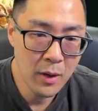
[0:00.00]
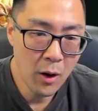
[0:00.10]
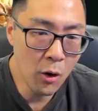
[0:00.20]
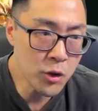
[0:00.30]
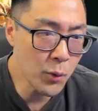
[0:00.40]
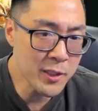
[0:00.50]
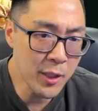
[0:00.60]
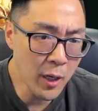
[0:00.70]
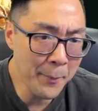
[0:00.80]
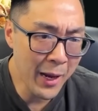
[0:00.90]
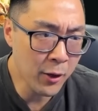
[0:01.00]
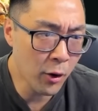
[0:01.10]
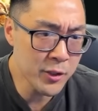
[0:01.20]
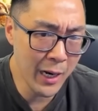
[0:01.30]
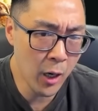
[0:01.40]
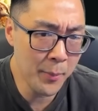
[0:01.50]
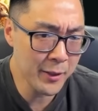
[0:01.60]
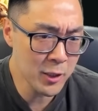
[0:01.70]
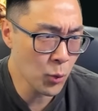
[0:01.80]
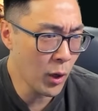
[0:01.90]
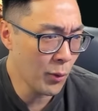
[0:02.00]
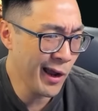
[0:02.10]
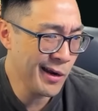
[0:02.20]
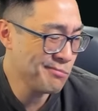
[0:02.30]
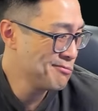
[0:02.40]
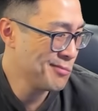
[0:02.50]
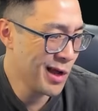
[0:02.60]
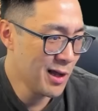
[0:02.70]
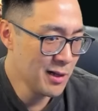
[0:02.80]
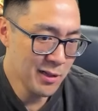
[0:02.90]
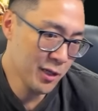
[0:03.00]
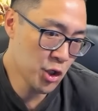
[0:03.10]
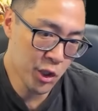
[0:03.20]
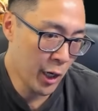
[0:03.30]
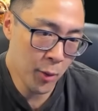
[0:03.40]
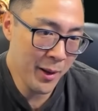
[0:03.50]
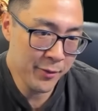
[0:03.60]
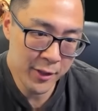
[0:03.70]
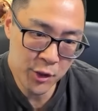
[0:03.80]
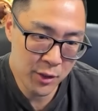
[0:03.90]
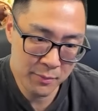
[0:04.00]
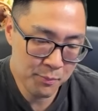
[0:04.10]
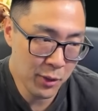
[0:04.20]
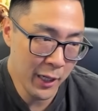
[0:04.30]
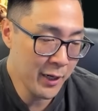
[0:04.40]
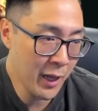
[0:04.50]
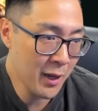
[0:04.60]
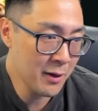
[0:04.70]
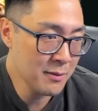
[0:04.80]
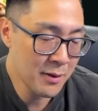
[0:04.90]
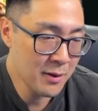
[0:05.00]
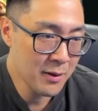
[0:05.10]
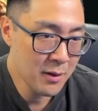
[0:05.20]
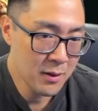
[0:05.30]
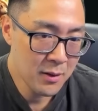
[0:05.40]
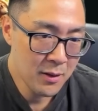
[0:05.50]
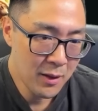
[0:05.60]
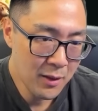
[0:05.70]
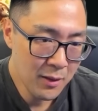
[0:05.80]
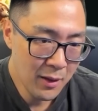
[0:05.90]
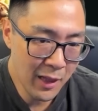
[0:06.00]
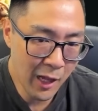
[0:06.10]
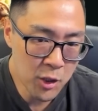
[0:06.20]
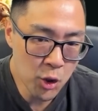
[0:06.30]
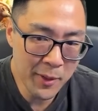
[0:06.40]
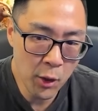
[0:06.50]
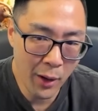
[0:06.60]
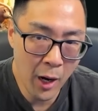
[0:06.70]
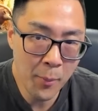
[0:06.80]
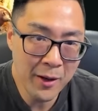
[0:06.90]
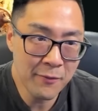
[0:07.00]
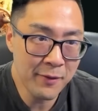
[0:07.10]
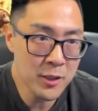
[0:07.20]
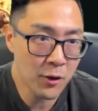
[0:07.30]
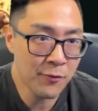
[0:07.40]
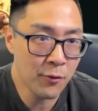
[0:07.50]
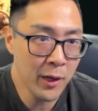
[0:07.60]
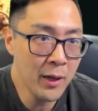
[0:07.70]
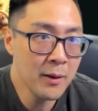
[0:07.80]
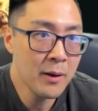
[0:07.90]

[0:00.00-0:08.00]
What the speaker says: Also, it's not a bad card to Airbend as well, right? Like, just airbend this and play it again. Like, assuming your airbend effects are free.